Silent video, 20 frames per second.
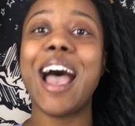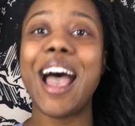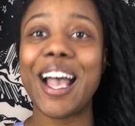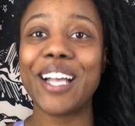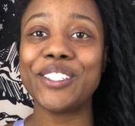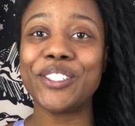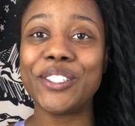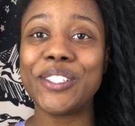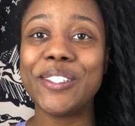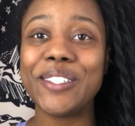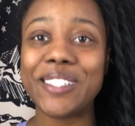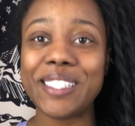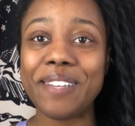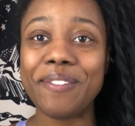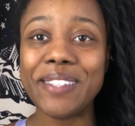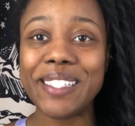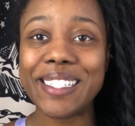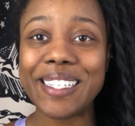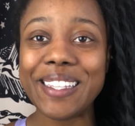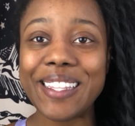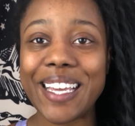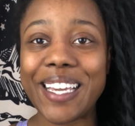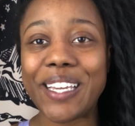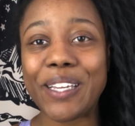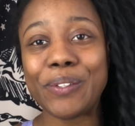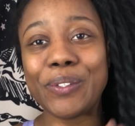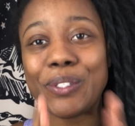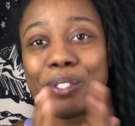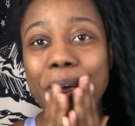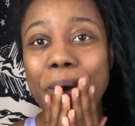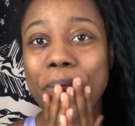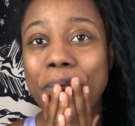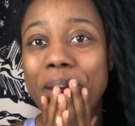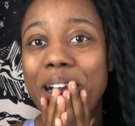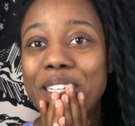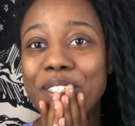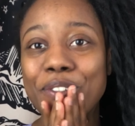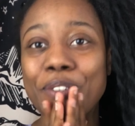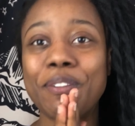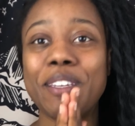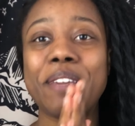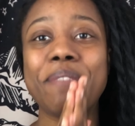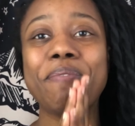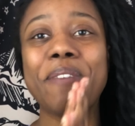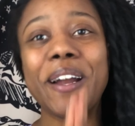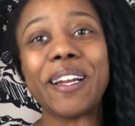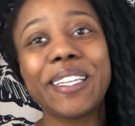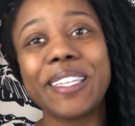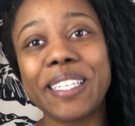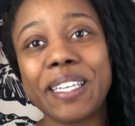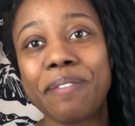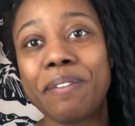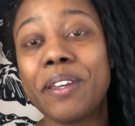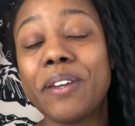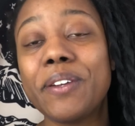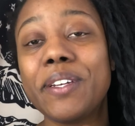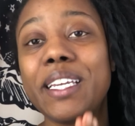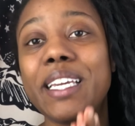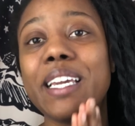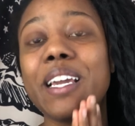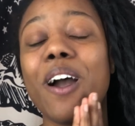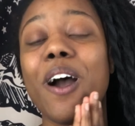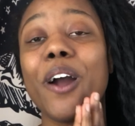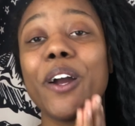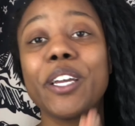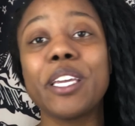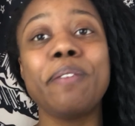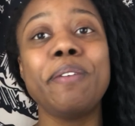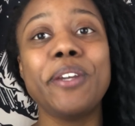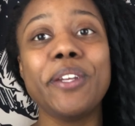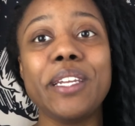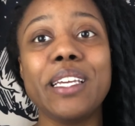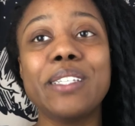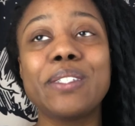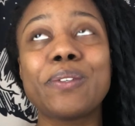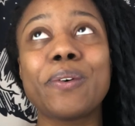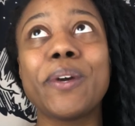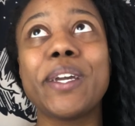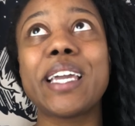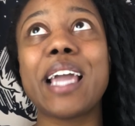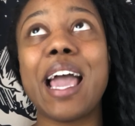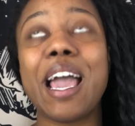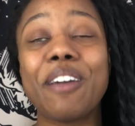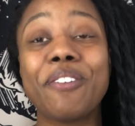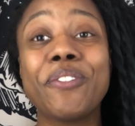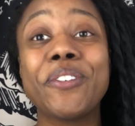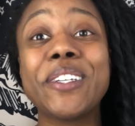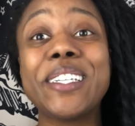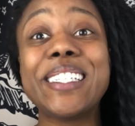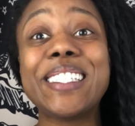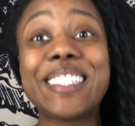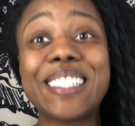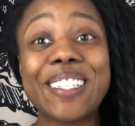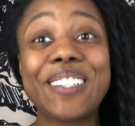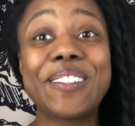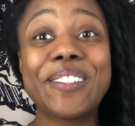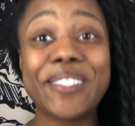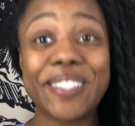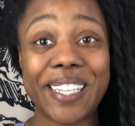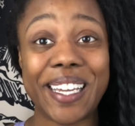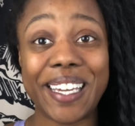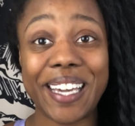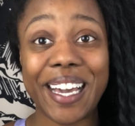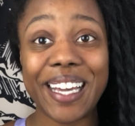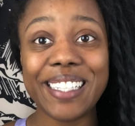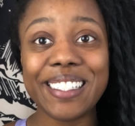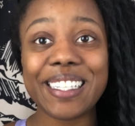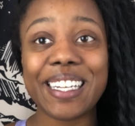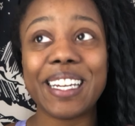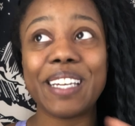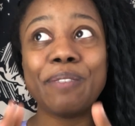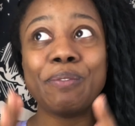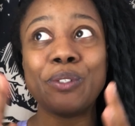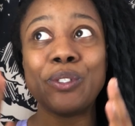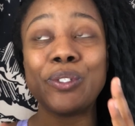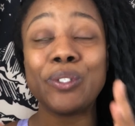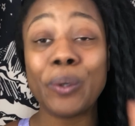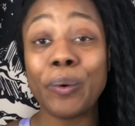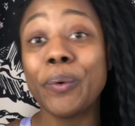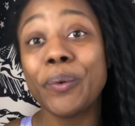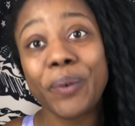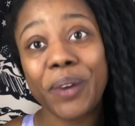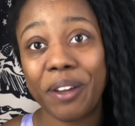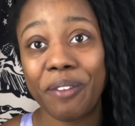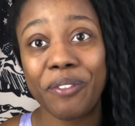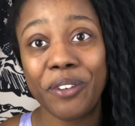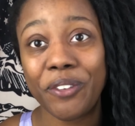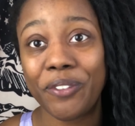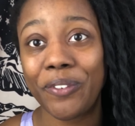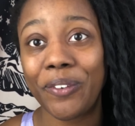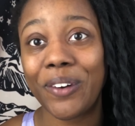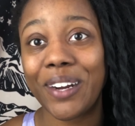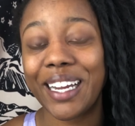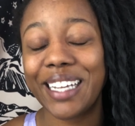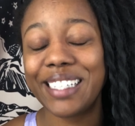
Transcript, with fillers: Ashton Stevenson. Thank you so much for being part of the community. Our community is growing every single day, guys, and I'm so grateful for